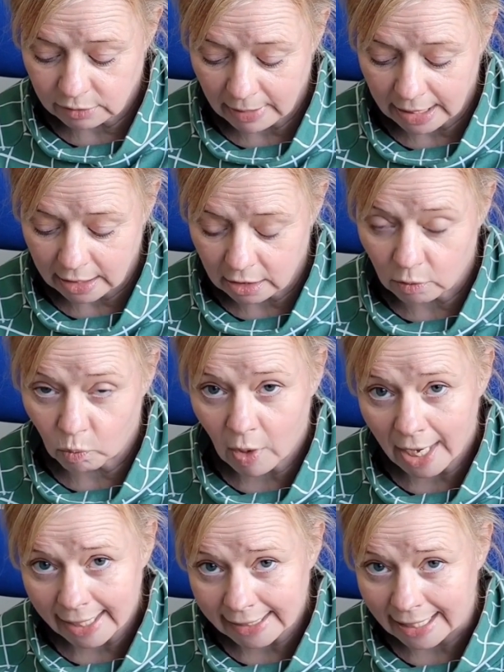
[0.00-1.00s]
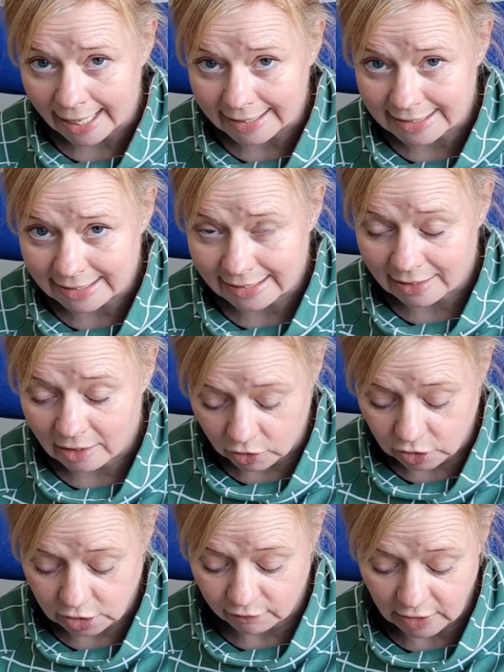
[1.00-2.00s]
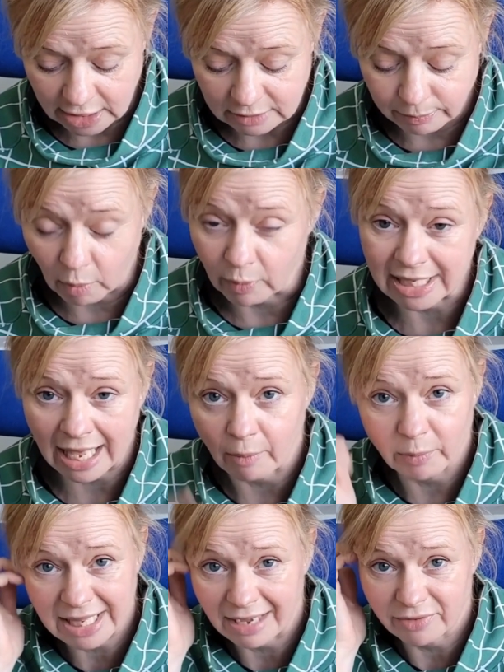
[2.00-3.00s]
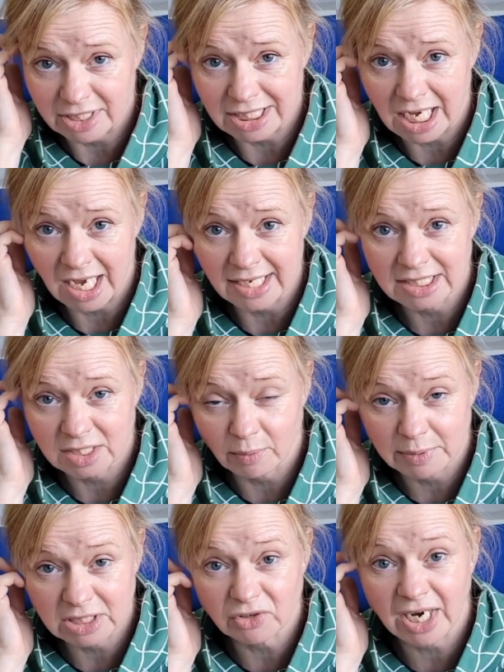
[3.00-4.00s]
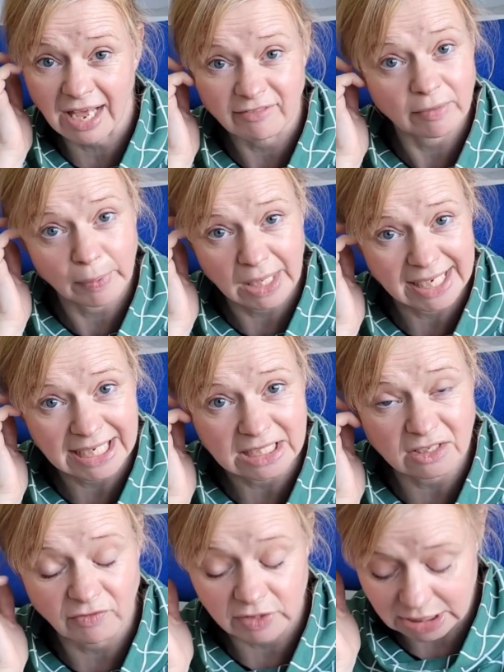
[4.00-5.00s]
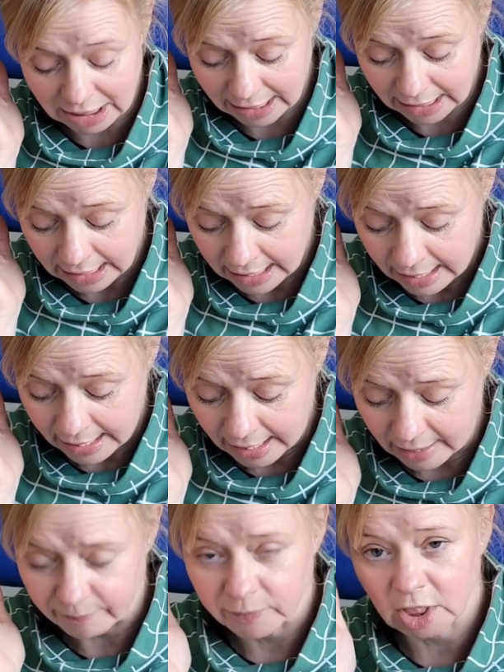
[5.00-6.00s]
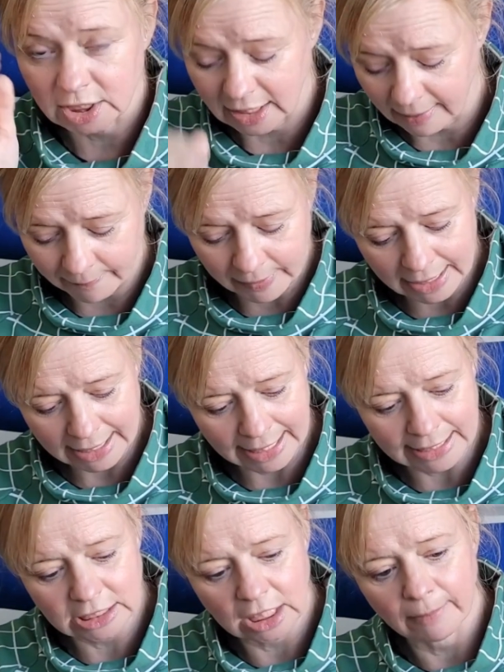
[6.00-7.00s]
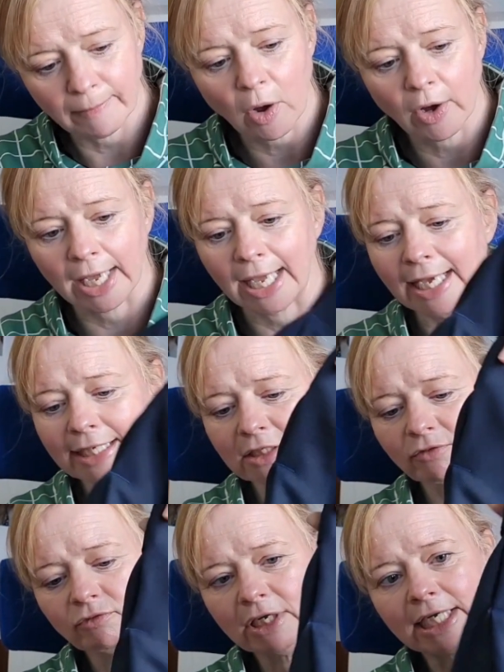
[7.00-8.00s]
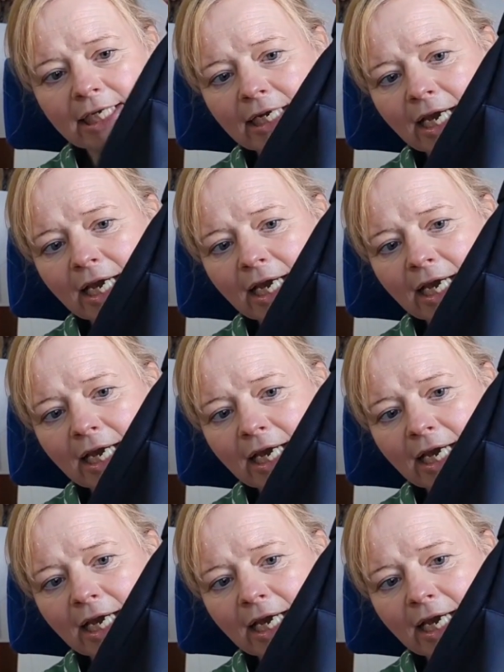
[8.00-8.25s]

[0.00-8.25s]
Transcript: to make the wide legs lots of these, but with and without the ties. So I'm still going to have the pleat, obviously, because um, that pleat into the pocket is a really